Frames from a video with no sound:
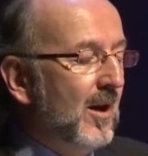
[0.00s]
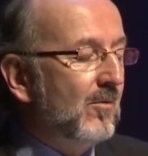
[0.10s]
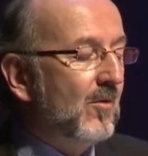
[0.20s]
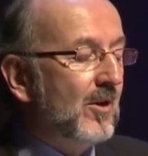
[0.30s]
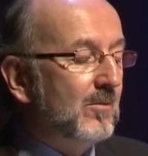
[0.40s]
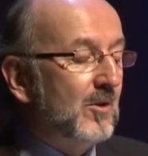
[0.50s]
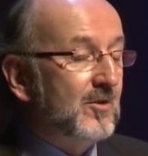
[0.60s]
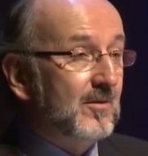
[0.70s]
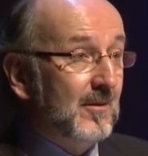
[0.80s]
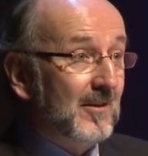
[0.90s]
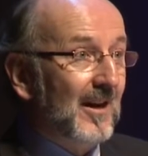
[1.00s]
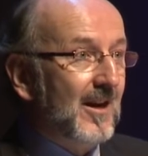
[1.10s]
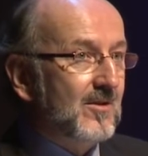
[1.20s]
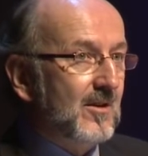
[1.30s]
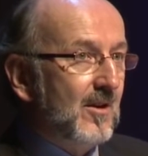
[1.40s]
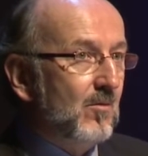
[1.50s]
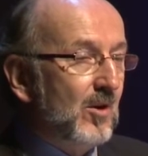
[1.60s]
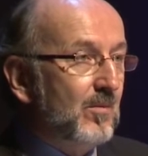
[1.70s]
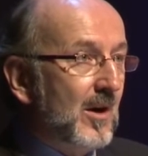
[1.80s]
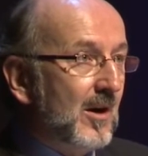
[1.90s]
And we're very much delighted in
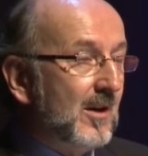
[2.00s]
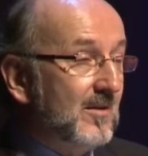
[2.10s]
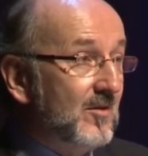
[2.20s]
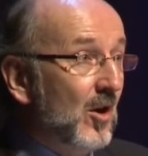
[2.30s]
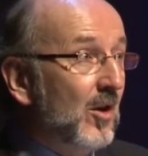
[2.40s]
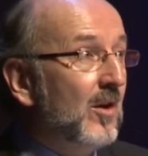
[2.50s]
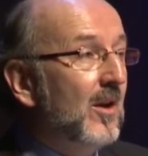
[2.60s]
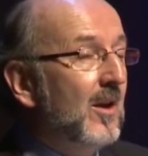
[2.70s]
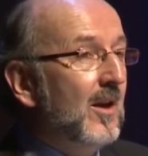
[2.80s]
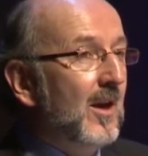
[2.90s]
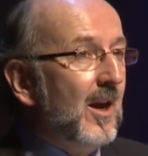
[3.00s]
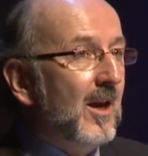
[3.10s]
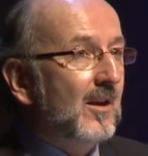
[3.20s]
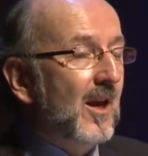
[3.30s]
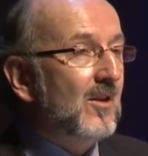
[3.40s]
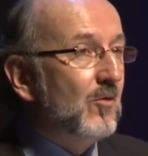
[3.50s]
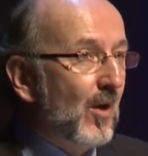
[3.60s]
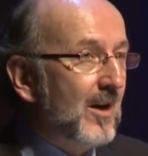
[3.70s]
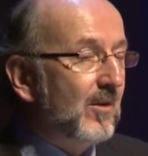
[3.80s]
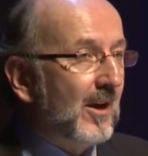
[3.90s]
what Mark has done in
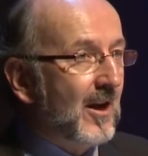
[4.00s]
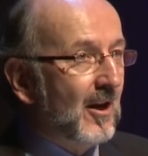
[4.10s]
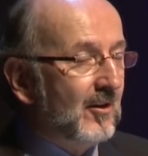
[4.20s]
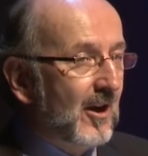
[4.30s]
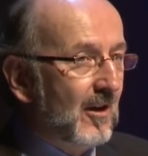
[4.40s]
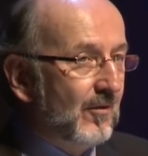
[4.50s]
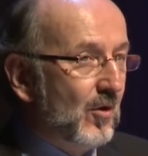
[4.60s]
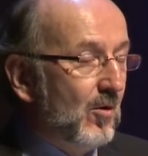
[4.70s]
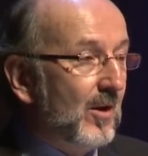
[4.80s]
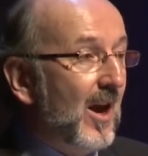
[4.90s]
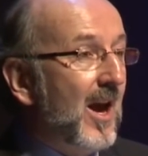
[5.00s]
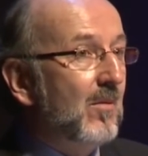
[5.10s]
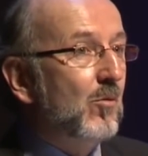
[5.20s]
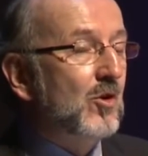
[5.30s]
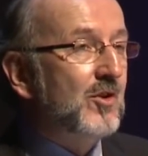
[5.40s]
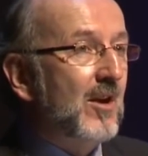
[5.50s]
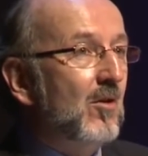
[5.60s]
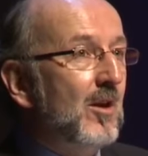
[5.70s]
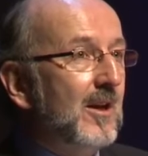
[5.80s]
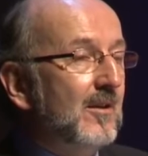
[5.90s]
driving NIDL forward and more
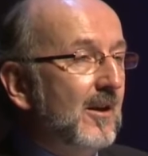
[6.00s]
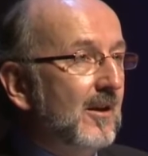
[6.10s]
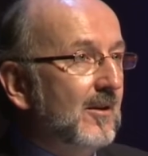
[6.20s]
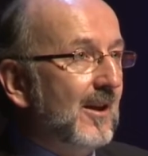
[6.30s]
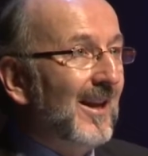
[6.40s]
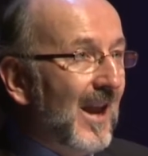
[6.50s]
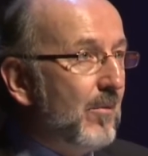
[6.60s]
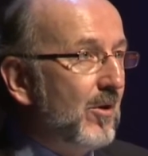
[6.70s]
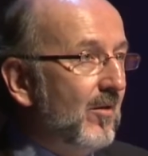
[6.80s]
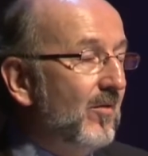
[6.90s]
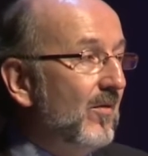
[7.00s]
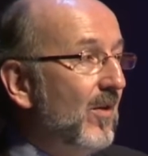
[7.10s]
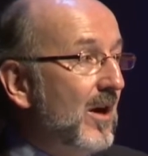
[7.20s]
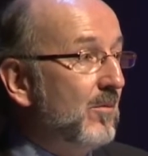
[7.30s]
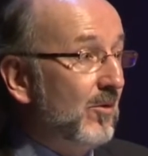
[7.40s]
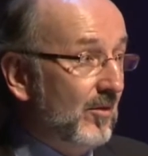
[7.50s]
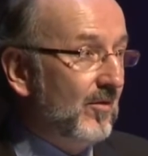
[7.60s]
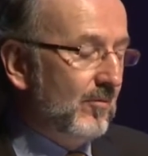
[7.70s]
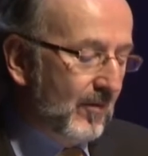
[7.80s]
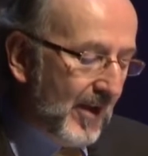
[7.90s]
generally the collaborative environment
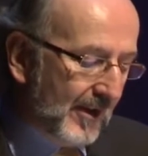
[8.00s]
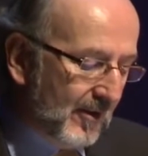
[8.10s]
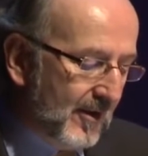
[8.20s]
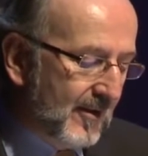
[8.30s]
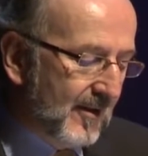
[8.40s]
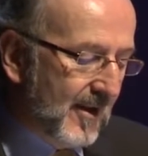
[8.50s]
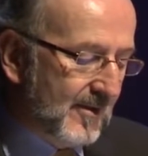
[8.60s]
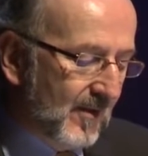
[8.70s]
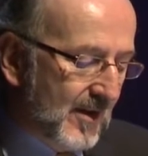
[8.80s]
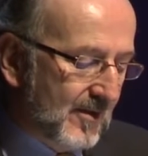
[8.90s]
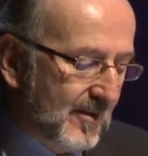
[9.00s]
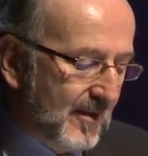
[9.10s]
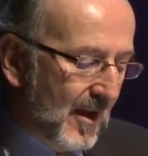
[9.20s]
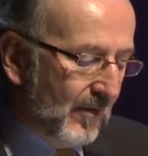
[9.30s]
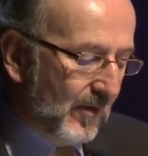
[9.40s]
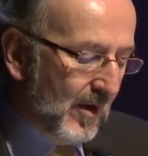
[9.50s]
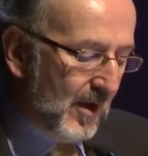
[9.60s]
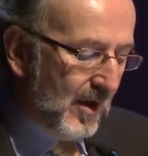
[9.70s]
reflected in today's event itself.